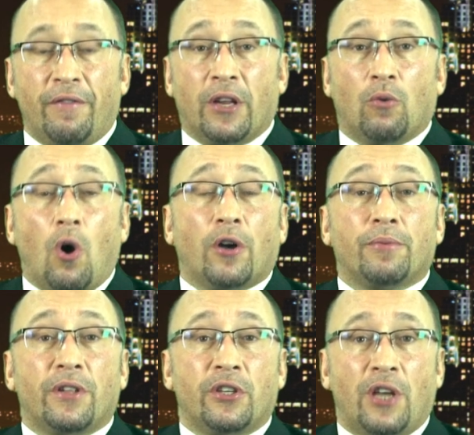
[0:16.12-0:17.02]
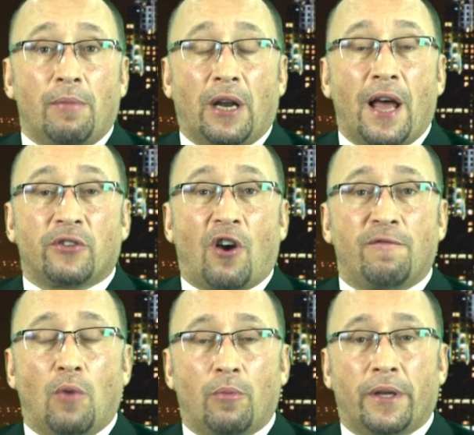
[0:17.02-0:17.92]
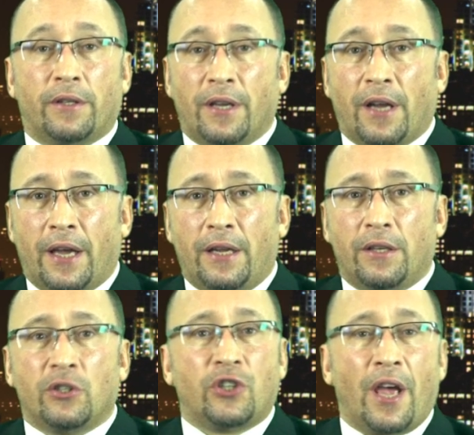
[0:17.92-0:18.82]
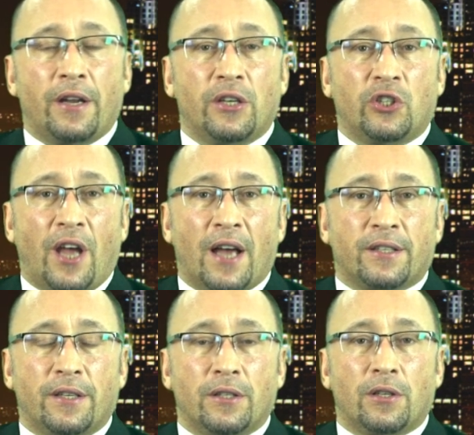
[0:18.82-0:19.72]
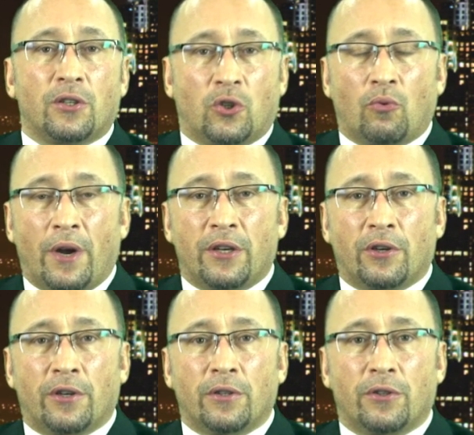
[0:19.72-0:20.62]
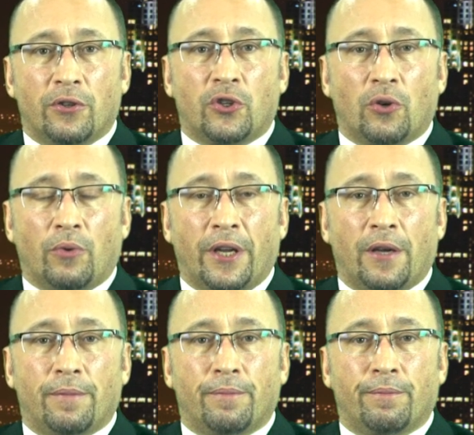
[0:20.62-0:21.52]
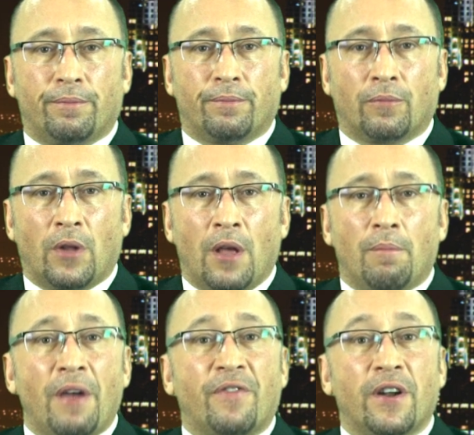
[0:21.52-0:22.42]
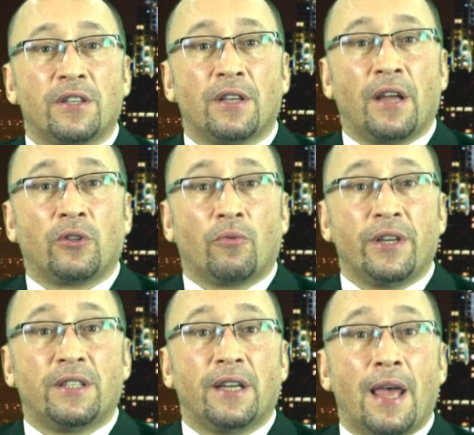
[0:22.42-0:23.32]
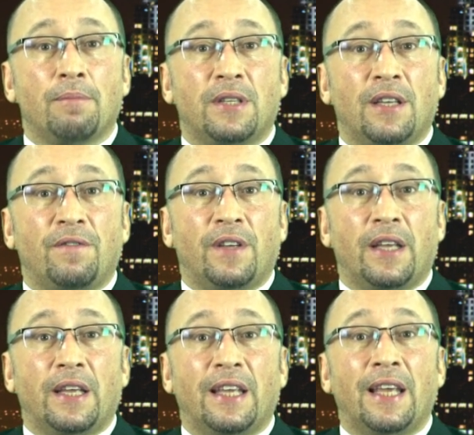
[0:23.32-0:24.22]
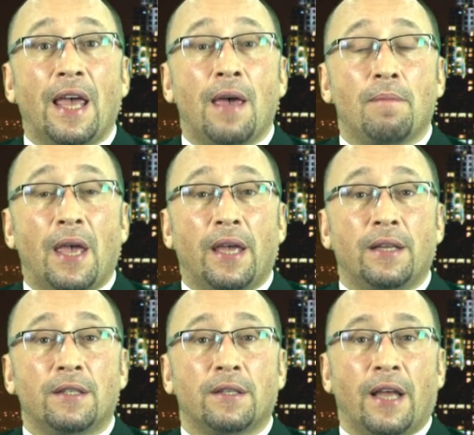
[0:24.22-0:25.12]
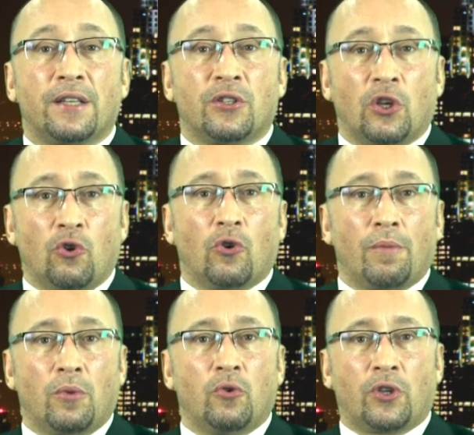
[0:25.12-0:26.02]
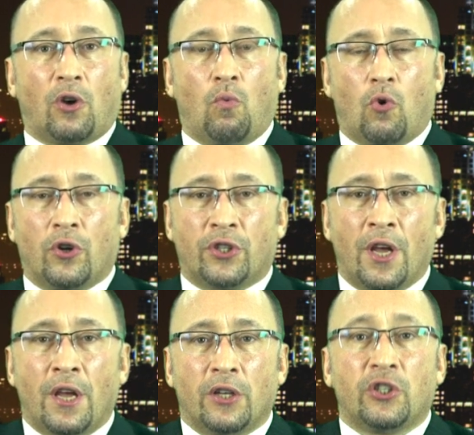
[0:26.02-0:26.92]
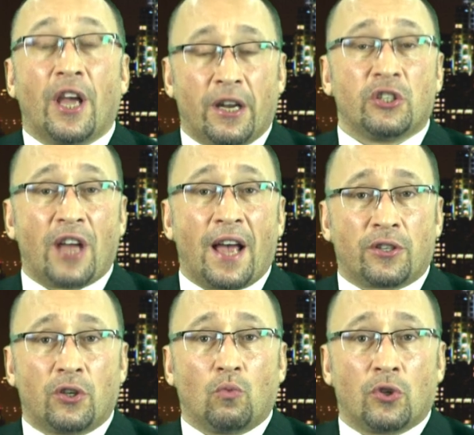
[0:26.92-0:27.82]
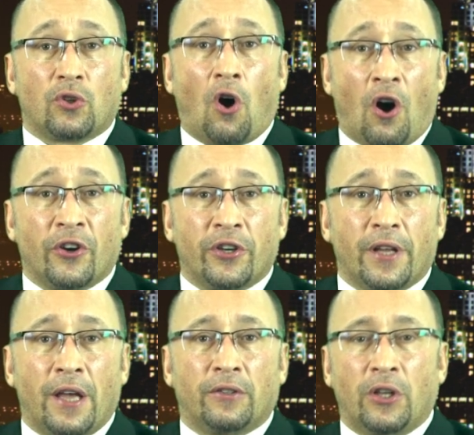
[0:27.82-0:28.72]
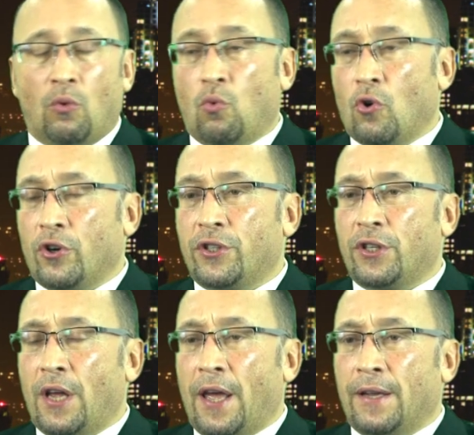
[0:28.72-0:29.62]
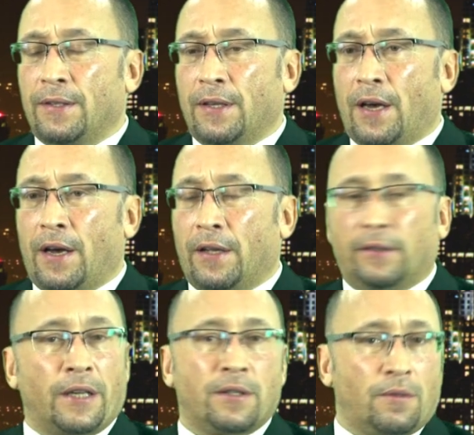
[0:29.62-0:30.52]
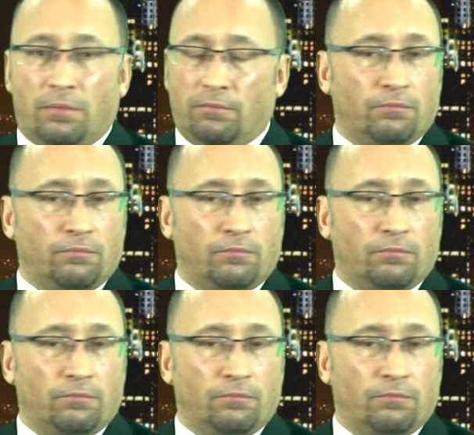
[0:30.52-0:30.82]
evening. Welcome to the Jamie Glazov Moment. Tonight, Janet Jackson's surrender to Sharia. My friends, at the recent MTV EMAs, that's the Europe Music Awards, Janet Jackson was honored at the awards, and that's